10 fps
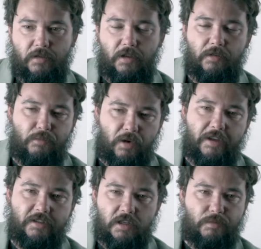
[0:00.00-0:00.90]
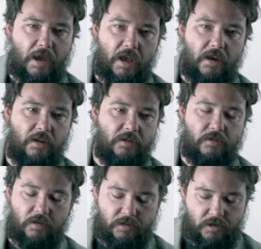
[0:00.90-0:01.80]
Uh, Braids is banned, and this
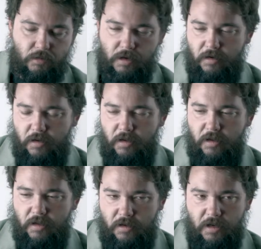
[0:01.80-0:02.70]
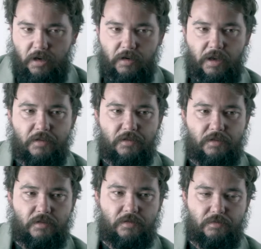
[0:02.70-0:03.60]
card is nowhere near
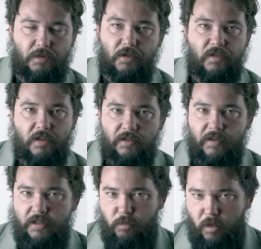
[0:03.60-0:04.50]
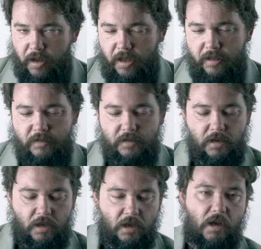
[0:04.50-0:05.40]
as offensive as Braids,
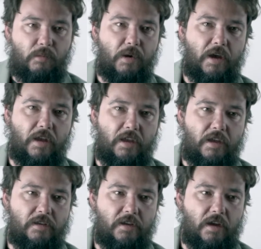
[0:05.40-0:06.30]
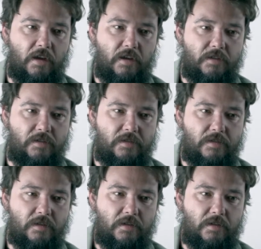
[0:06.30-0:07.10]
but it does